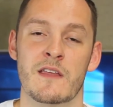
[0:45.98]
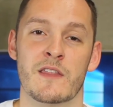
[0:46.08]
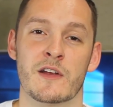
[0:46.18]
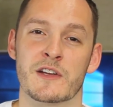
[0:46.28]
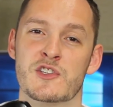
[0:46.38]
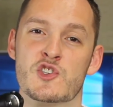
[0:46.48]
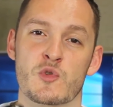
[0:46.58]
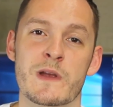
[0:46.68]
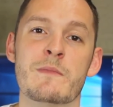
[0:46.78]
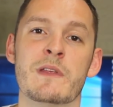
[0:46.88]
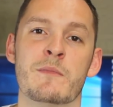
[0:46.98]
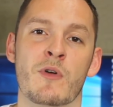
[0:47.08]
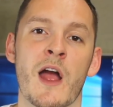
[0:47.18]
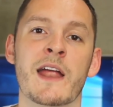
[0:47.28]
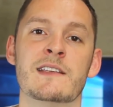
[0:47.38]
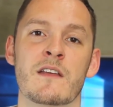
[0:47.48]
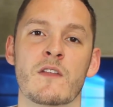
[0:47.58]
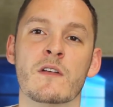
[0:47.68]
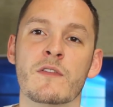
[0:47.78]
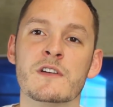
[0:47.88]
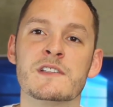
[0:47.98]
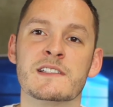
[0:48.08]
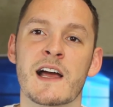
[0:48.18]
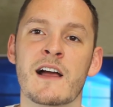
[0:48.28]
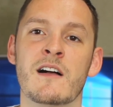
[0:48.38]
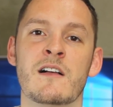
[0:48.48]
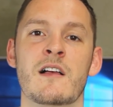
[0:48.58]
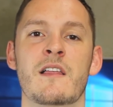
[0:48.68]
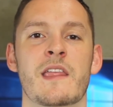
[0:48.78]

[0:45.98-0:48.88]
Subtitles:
They're extremely bright, they're versatile,